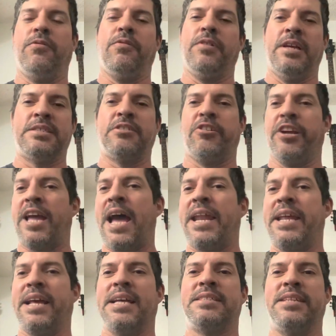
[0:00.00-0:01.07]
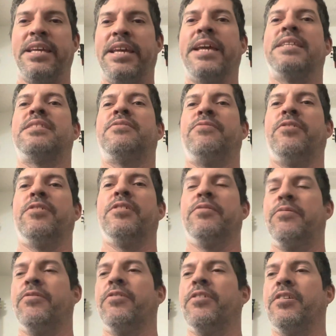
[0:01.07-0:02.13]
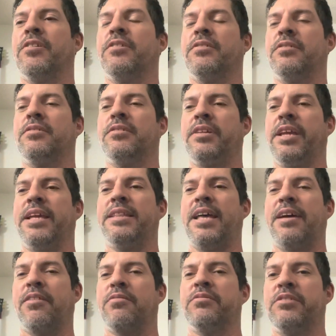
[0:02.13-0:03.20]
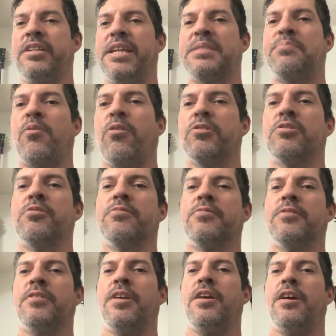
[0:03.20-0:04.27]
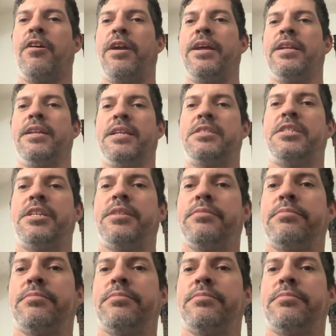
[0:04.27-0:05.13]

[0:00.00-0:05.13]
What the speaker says: as organic as it gets for get that Les Paul tone. All right, let's see.